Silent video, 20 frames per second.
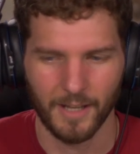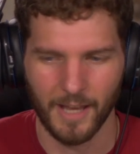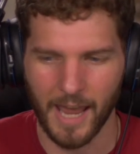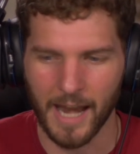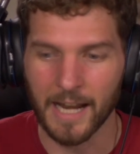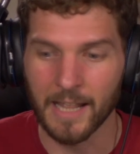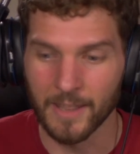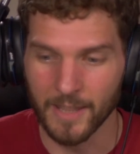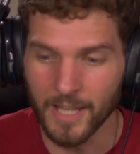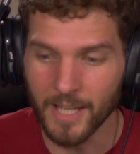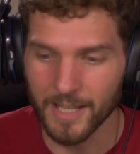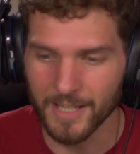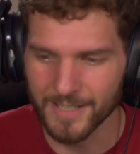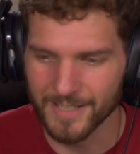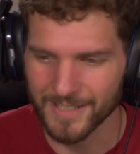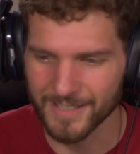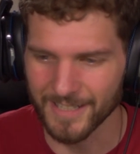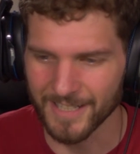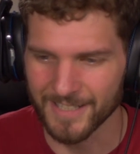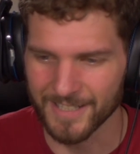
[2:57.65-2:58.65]
And in
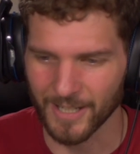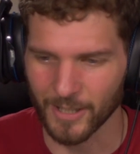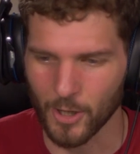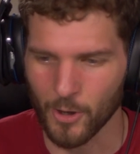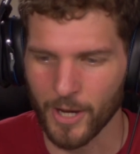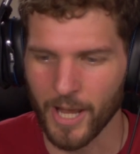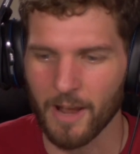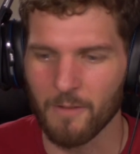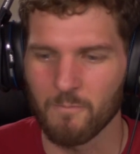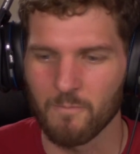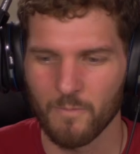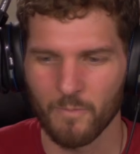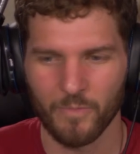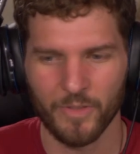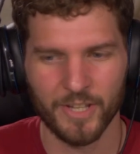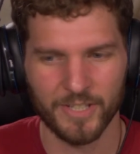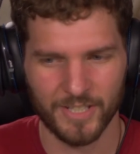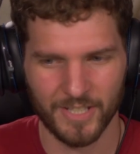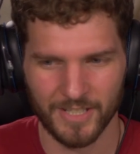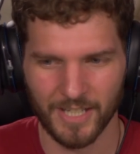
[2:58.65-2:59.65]
this, it's okay,
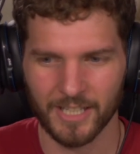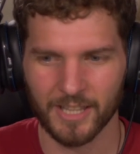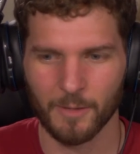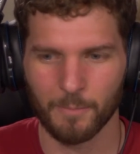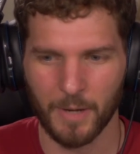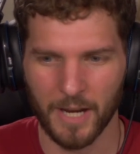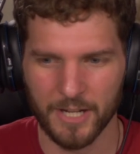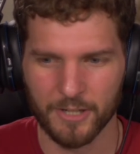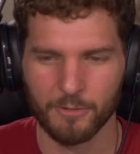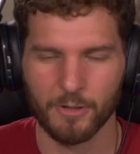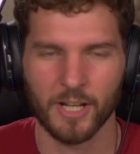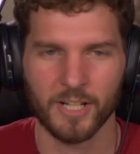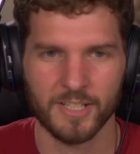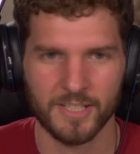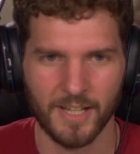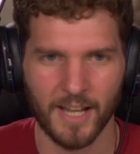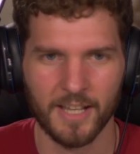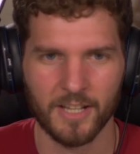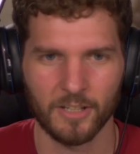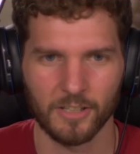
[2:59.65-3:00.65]
this is the Patreon
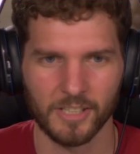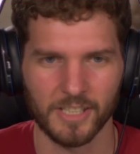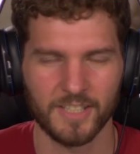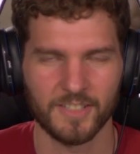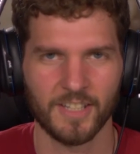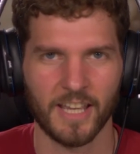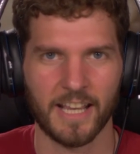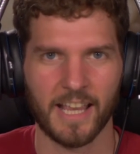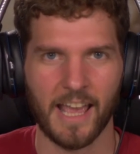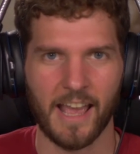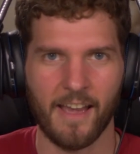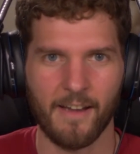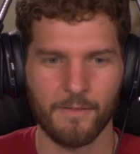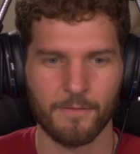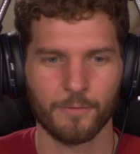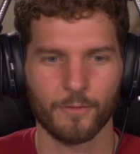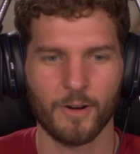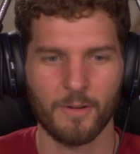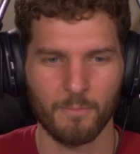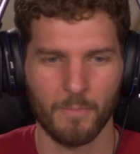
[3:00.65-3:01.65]
cycle is
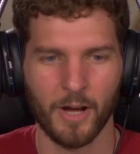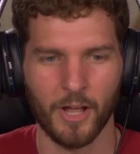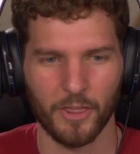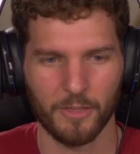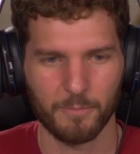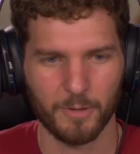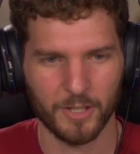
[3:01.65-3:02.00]
every month,